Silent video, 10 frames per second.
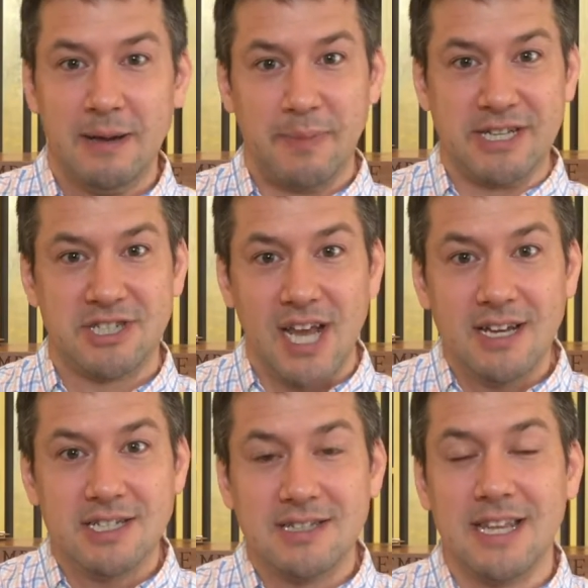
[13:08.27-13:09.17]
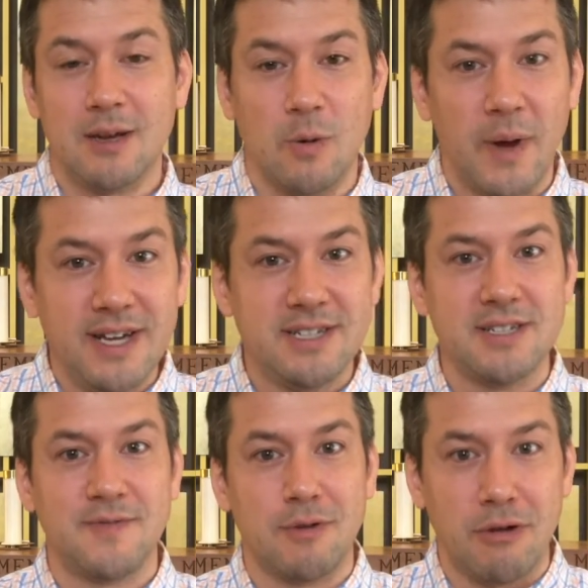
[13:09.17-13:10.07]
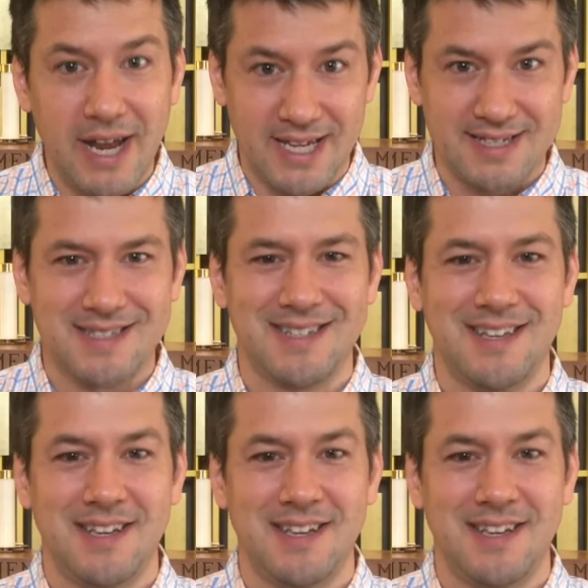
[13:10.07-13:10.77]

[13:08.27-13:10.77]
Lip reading: by changing the equation of grace